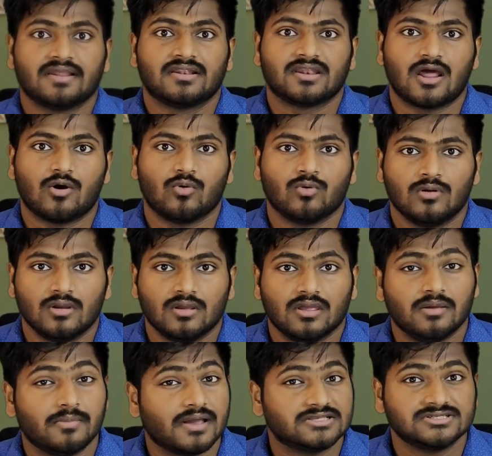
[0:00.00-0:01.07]
now.
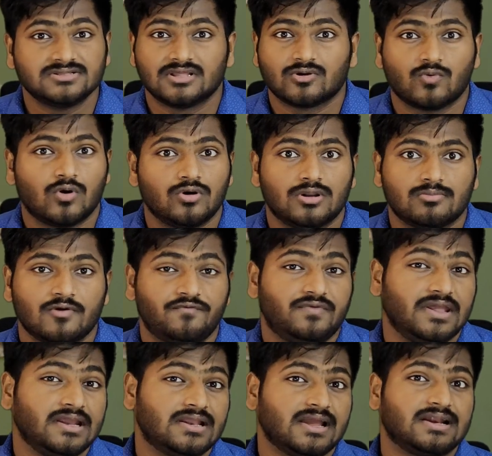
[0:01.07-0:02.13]
Imagine the quantum of
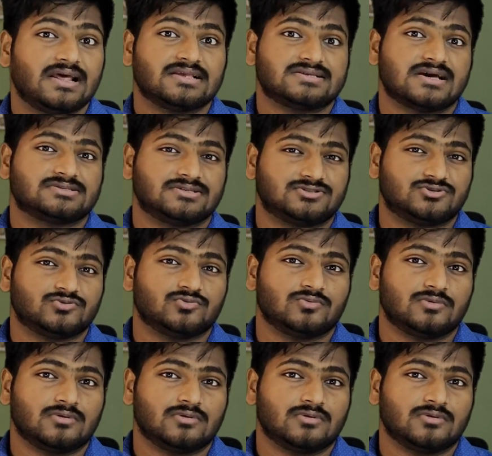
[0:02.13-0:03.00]
data it has access to.